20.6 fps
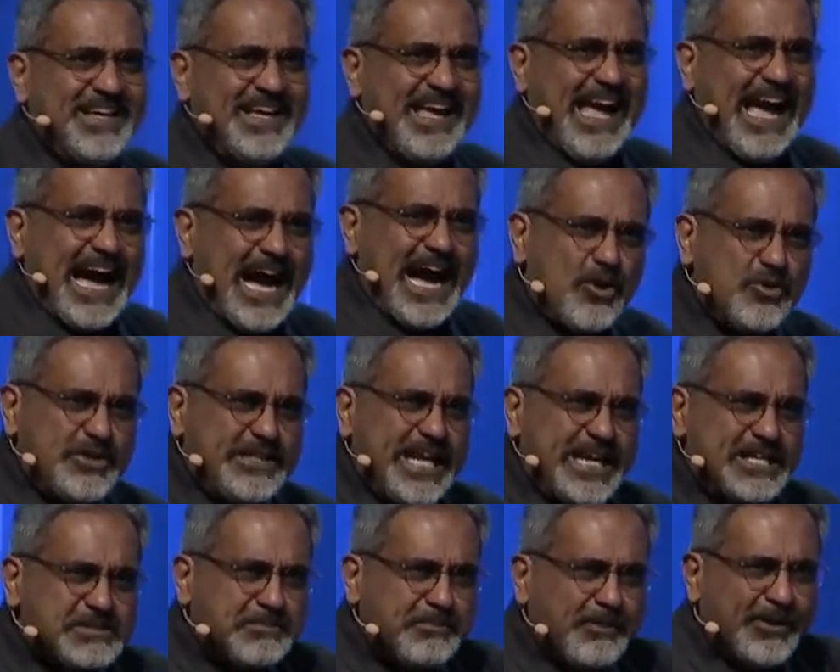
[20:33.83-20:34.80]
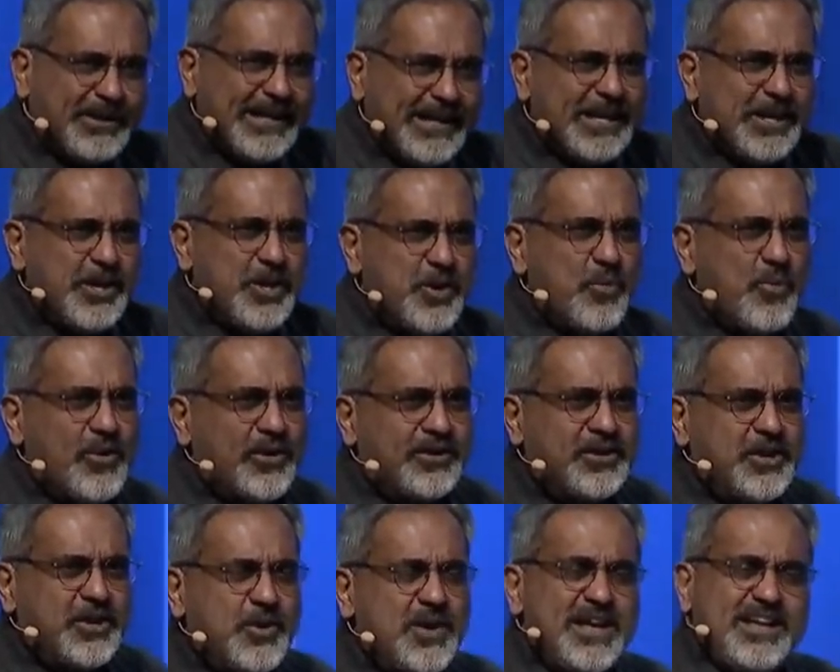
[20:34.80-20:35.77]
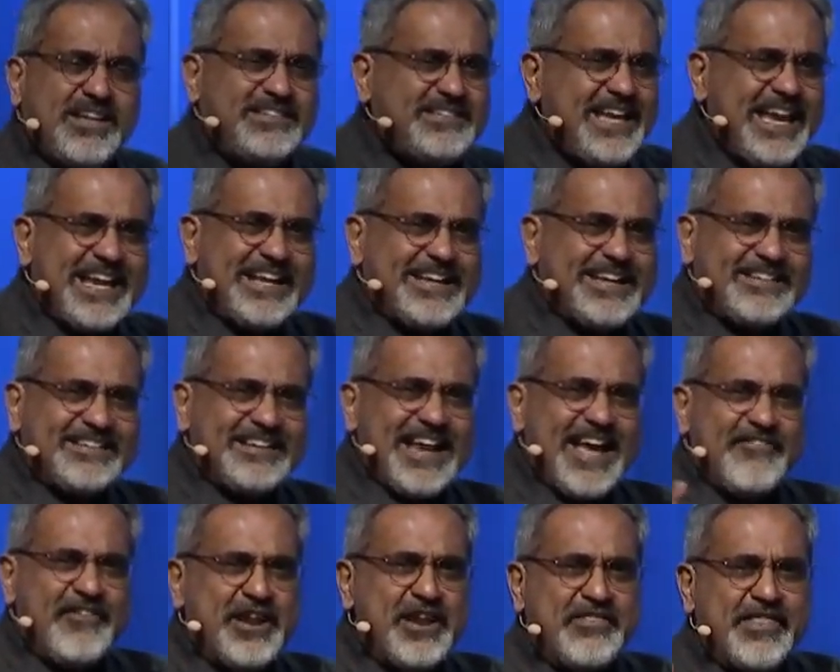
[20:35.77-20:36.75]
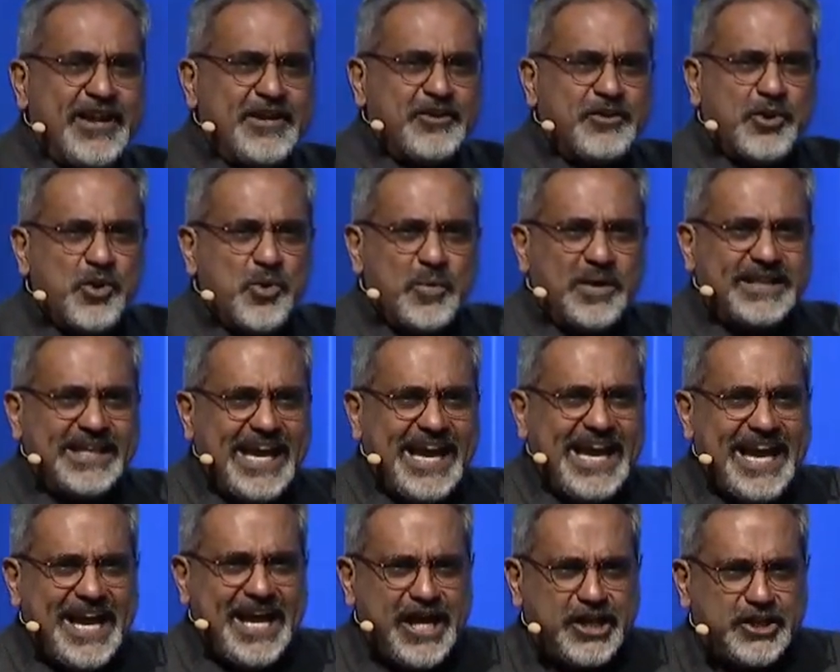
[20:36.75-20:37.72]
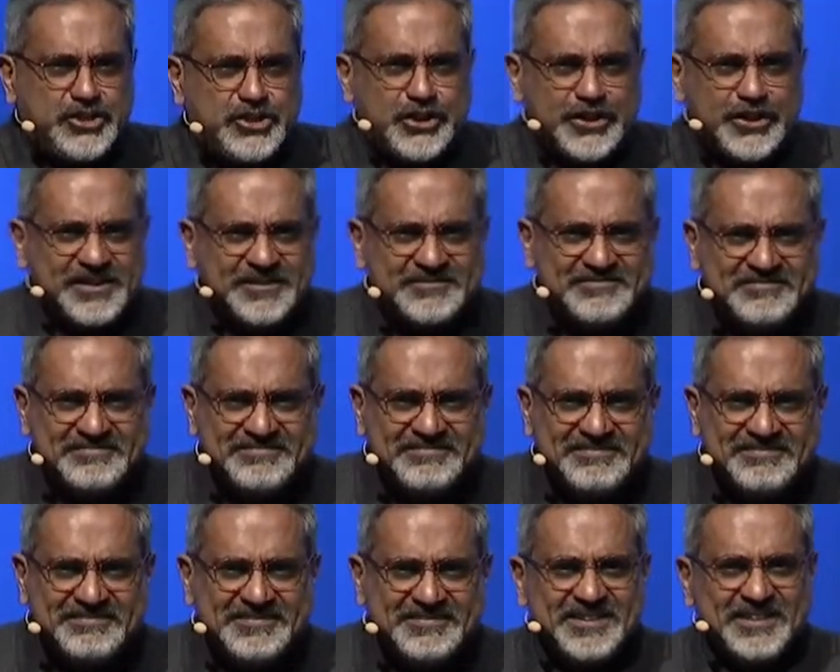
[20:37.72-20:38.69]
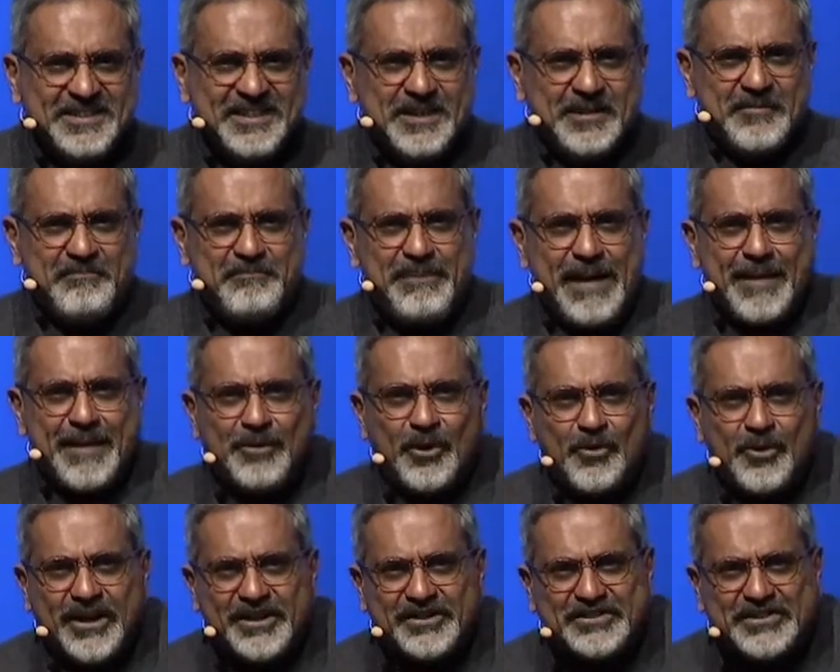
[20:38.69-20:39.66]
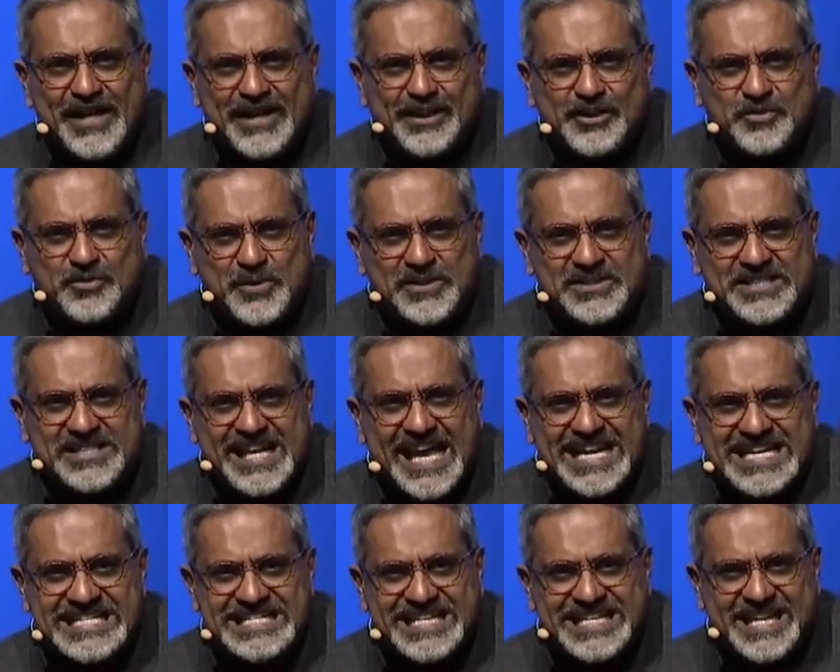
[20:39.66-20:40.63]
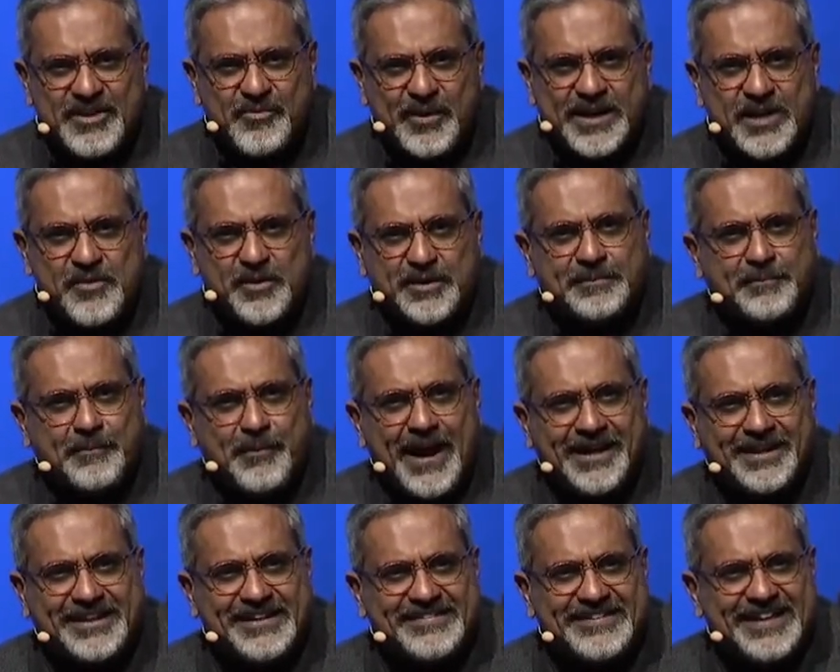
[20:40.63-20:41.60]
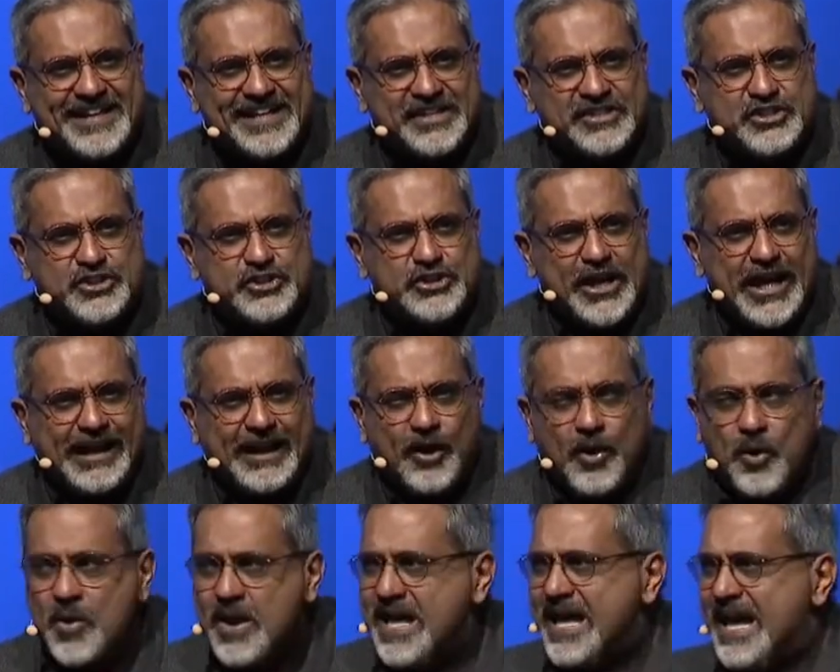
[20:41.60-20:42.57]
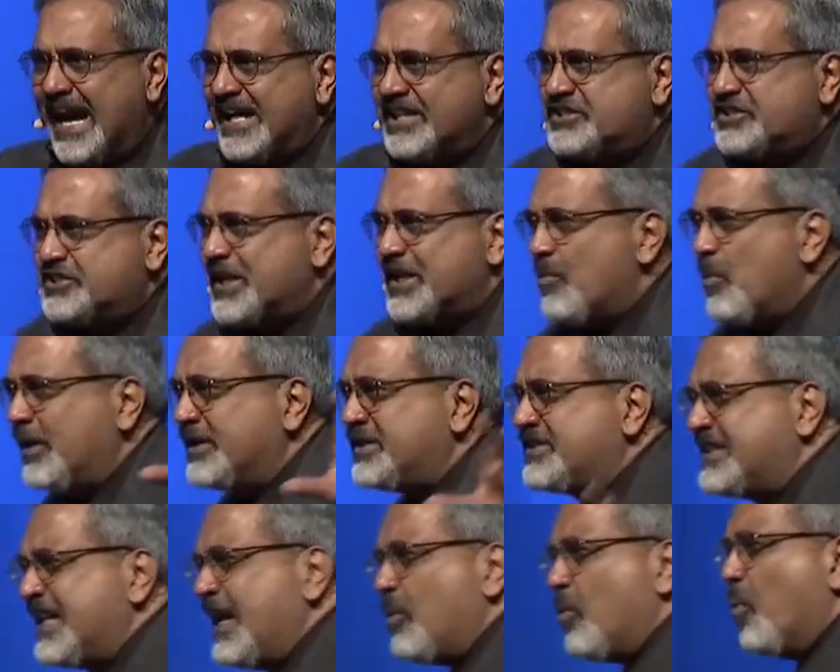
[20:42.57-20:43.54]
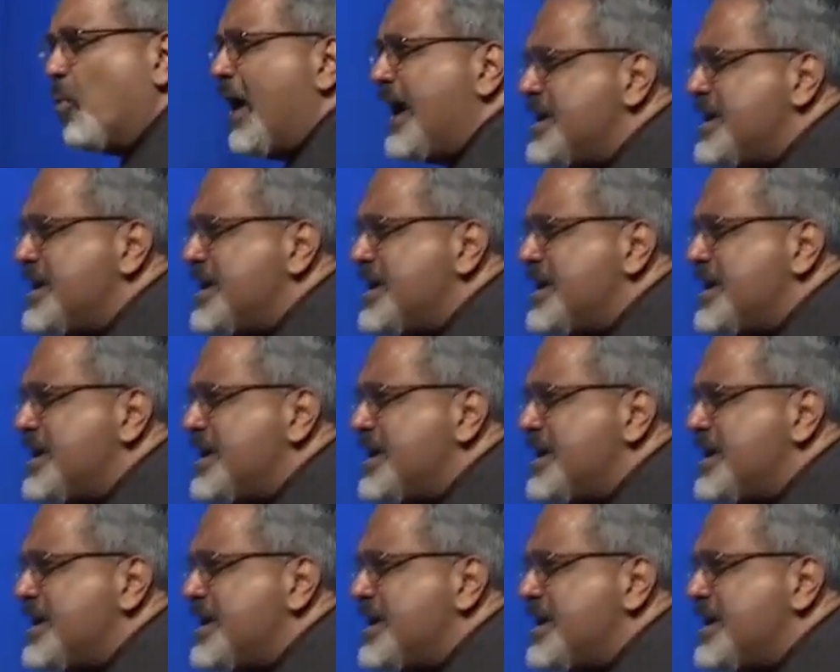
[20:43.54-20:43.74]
How desperately do you want new? See, it doesn't have anything to do with age. Pablo Casals was 90 when he was practicing his cello, and someone said, "Why